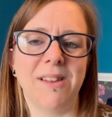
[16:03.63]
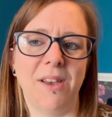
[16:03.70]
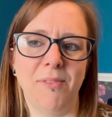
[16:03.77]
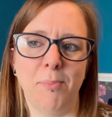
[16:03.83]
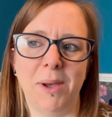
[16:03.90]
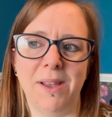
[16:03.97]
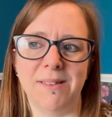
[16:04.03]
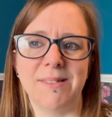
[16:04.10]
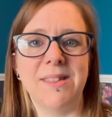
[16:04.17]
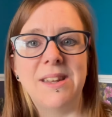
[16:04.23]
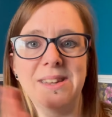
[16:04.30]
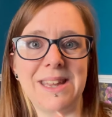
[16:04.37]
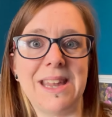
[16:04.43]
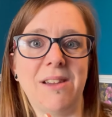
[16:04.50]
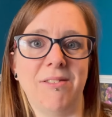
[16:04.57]
I've passed the
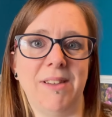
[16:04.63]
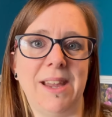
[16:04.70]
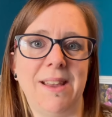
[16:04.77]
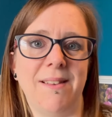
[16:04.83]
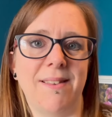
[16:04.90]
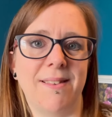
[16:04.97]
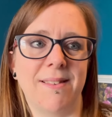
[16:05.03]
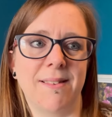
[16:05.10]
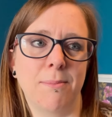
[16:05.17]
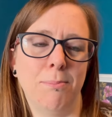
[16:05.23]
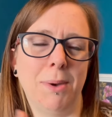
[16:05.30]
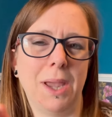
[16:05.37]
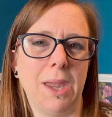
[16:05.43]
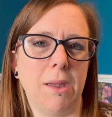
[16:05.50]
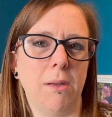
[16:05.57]
decrease
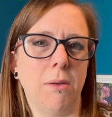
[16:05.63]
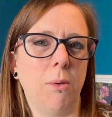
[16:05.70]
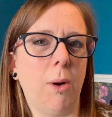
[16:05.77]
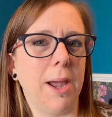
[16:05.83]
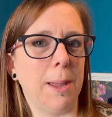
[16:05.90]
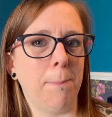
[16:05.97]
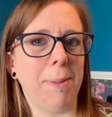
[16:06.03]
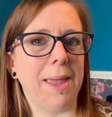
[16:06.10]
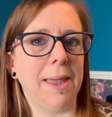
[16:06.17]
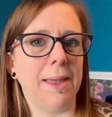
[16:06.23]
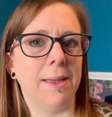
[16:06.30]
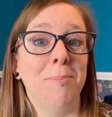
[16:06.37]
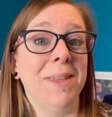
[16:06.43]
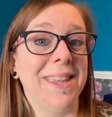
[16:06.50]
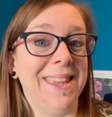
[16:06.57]
by quite a
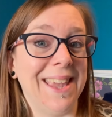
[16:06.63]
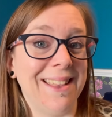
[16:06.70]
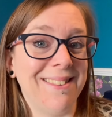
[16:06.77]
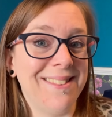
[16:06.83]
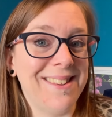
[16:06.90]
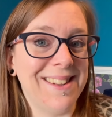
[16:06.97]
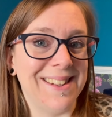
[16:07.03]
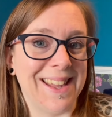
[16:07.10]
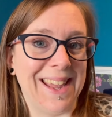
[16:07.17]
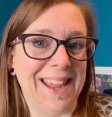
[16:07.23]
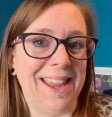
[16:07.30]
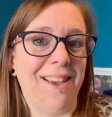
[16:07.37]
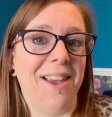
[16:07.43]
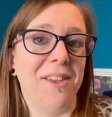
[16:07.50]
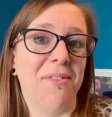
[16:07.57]
bit. But
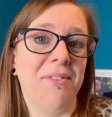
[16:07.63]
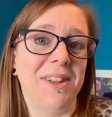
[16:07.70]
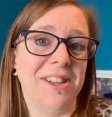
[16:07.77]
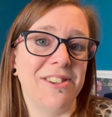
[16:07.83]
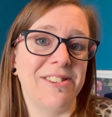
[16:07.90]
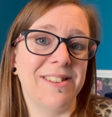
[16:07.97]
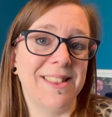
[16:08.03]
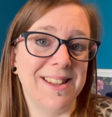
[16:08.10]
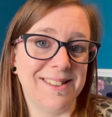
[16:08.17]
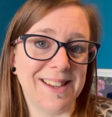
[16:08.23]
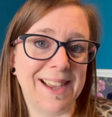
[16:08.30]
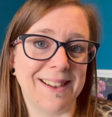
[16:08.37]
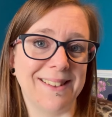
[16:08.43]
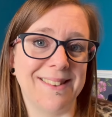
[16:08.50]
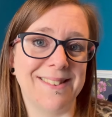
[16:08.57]
yesterday I finished the
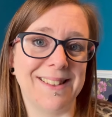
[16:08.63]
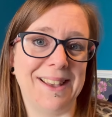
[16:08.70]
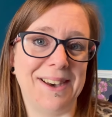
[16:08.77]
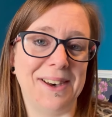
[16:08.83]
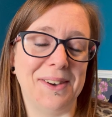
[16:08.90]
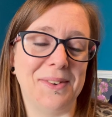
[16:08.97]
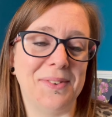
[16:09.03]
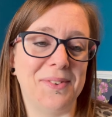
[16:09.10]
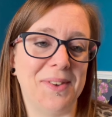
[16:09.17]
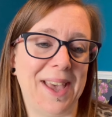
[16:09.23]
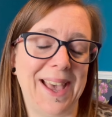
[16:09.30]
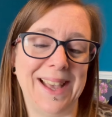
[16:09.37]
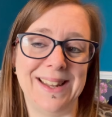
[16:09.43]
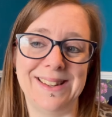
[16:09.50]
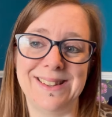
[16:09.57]
Jack scarf
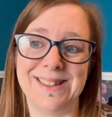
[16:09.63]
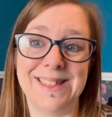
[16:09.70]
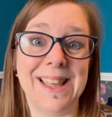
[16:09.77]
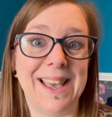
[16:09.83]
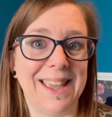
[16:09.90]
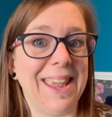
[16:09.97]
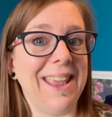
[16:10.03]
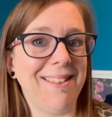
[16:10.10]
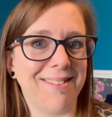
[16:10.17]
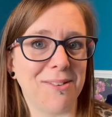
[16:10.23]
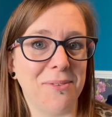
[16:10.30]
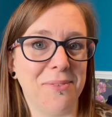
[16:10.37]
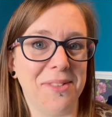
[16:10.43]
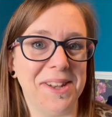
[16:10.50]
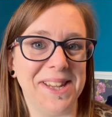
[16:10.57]
and that is
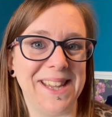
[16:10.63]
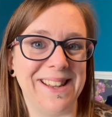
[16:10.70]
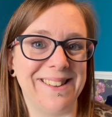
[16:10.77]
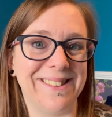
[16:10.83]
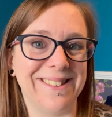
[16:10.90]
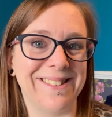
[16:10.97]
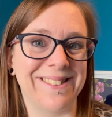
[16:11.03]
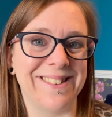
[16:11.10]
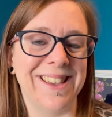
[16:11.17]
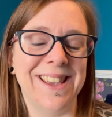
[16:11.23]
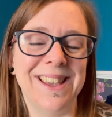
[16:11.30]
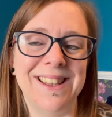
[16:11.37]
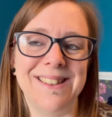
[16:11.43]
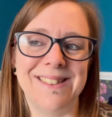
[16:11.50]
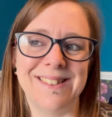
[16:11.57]
off the needles.
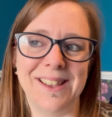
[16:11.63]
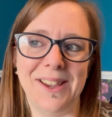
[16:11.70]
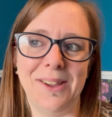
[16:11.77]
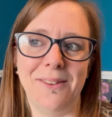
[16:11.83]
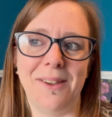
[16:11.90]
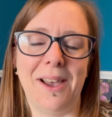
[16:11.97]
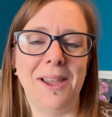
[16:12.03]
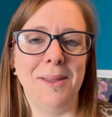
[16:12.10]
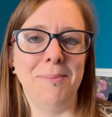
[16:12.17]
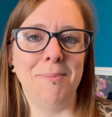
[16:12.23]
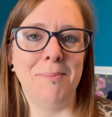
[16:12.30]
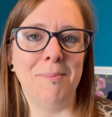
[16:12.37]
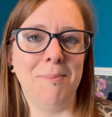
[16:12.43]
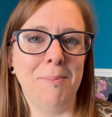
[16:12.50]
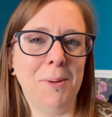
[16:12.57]
So
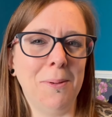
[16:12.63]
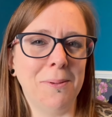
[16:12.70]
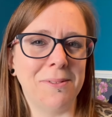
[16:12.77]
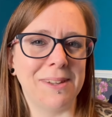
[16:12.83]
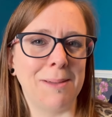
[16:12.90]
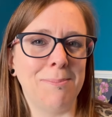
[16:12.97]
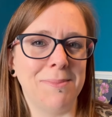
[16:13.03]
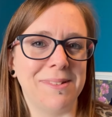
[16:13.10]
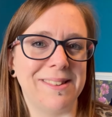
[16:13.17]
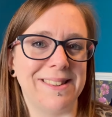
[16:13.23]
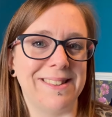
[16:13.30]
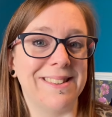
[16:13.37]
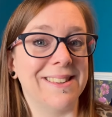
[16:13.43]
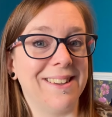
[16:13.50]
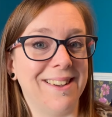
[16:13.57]
I'm more
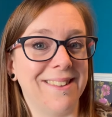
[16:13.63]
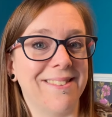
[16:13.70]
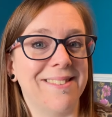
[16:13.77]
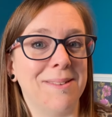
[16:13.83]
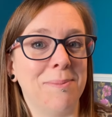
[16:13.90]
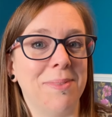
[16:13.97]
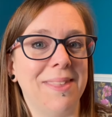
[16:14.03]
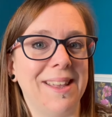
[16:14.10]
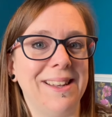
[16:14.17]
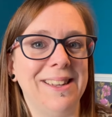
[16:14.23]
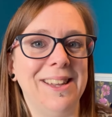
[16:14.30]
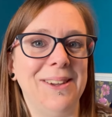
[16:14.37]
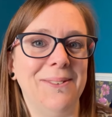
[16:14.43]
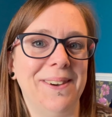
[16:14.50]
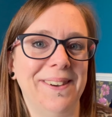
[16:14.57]
tempted to cast something
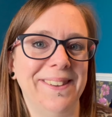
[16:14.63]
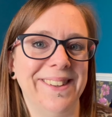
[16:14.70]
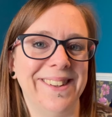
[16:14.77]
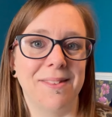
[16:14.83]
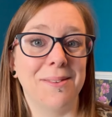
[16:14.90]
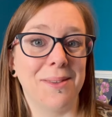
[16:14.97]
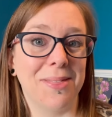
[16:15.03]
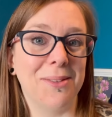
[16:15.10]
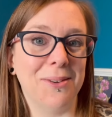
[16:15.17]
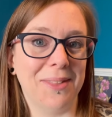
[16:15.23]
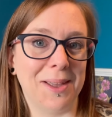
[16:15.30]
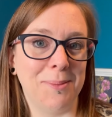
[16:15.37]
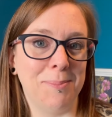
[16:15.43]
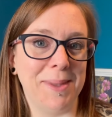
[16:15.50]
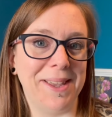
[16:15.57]
new on. So I thought
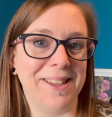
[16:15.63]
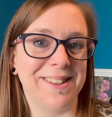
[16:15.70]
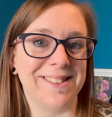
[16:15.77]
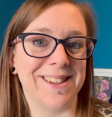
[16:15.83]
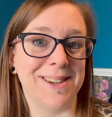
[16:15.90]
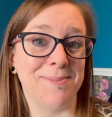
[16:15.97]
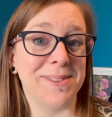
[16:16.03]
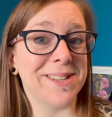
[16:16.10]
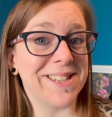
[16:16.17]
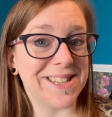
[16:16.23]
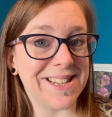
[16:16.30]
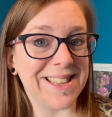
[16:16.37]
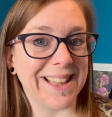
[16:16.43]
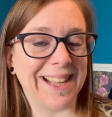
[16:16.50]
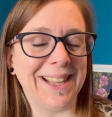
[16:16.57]
that would be a good time to
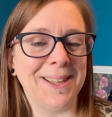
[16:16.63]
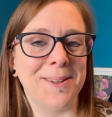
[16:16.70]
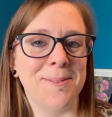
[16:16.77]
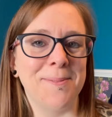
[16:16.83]
do that.